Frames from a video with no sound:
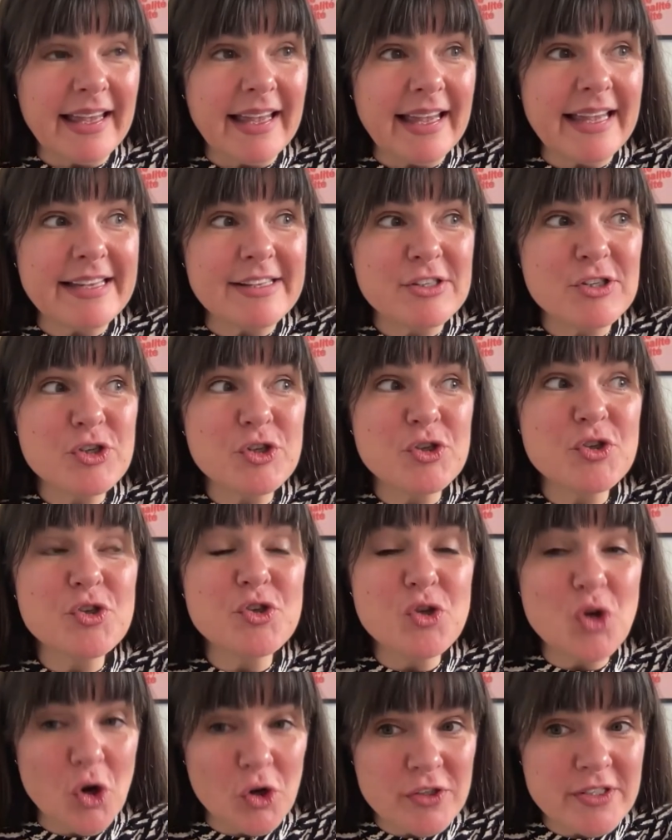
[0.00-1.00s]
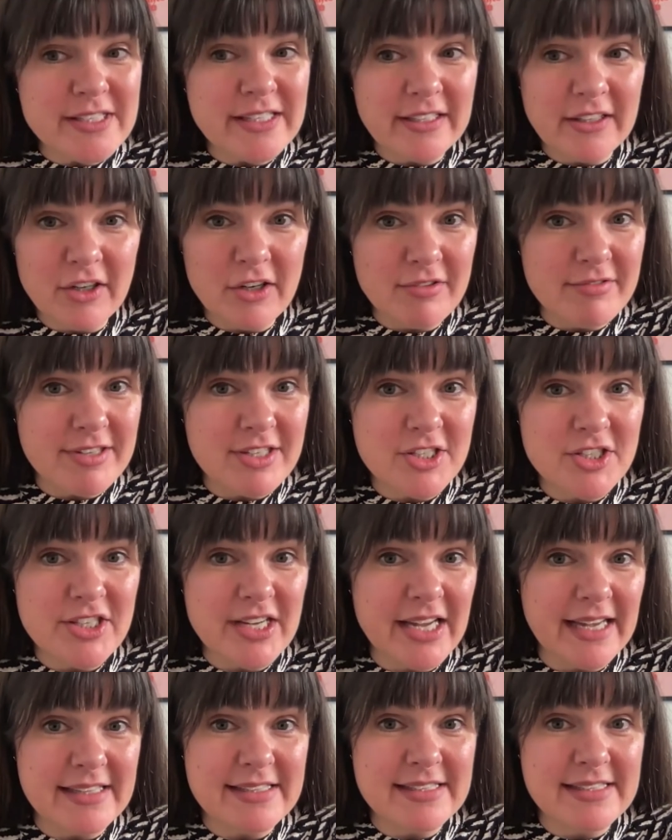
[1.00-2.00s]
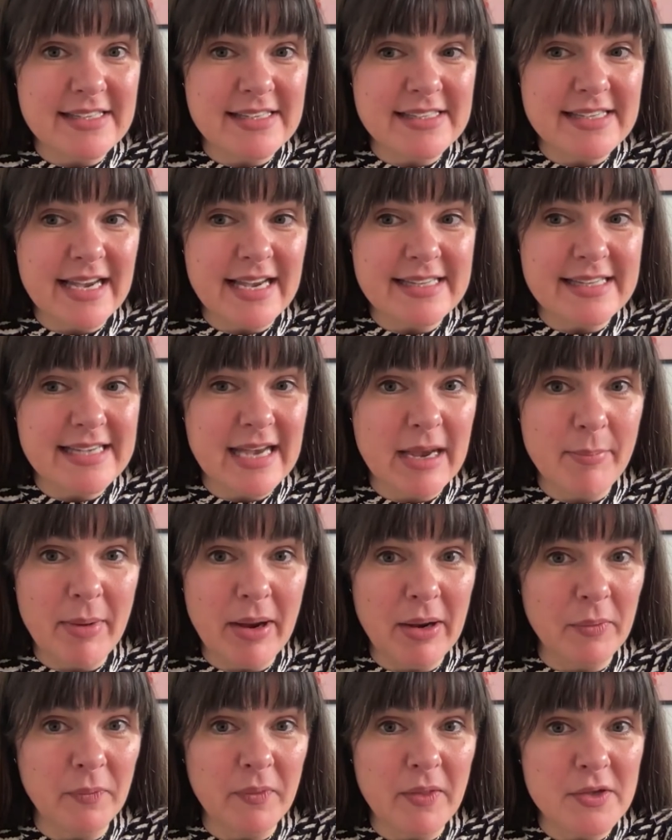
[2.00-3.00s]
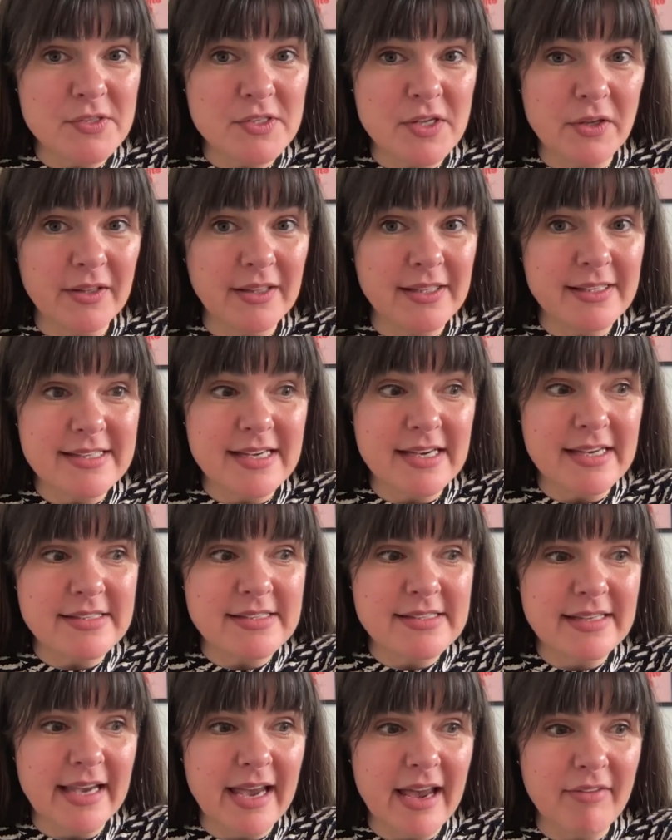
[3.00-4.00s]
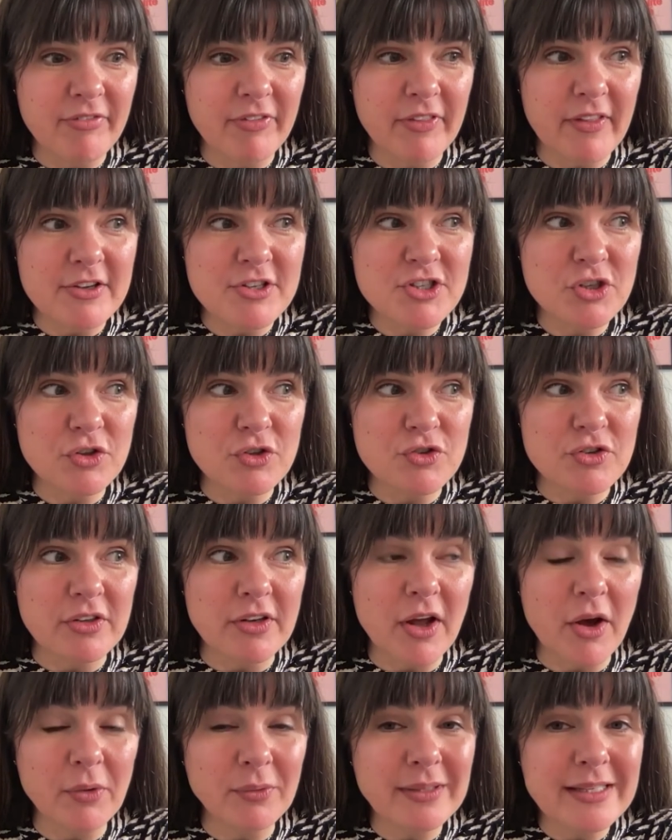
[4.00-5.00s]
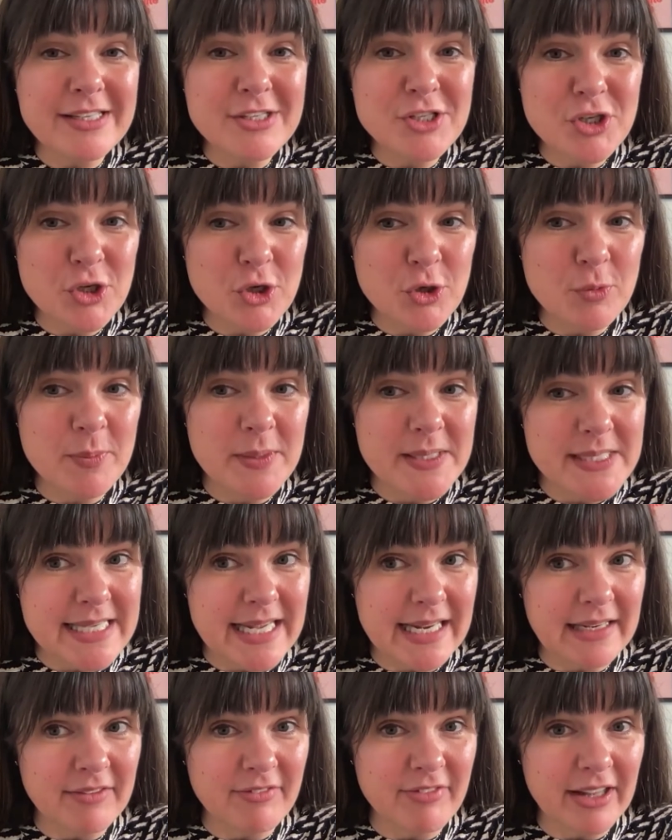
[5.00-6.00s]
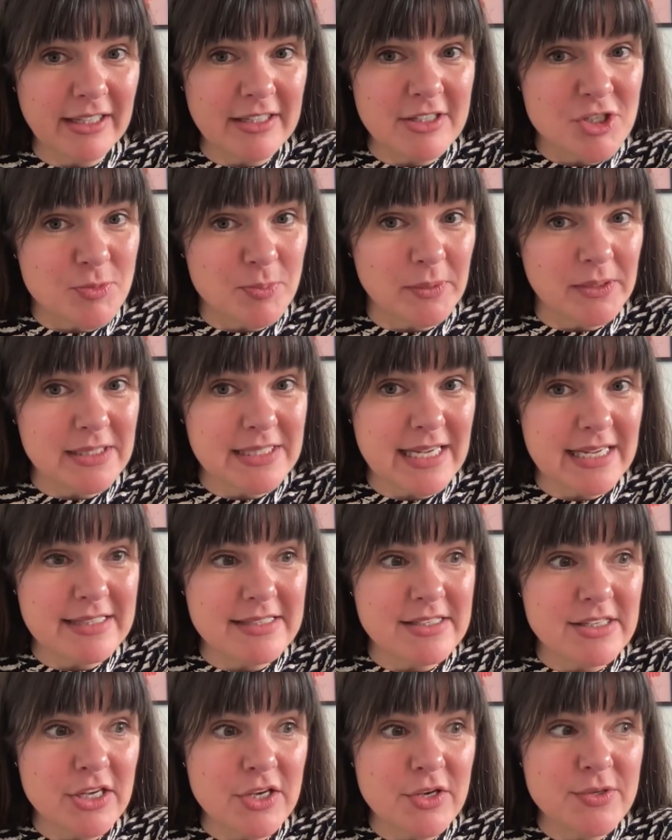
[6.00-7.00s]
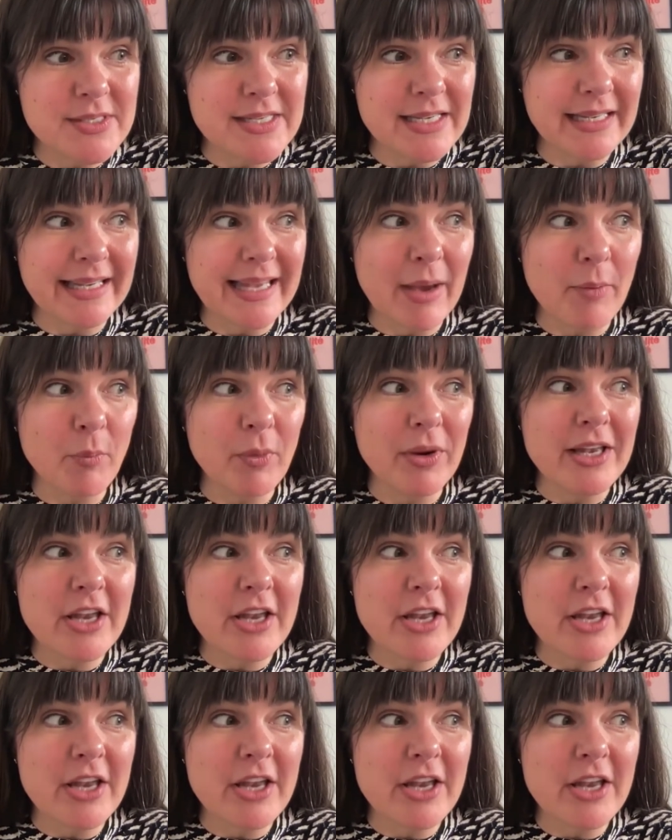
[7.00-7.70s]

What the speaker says: It does not encourage dads to take time out in those early days to care for their children. Only 2% of eligible dads use it, yet we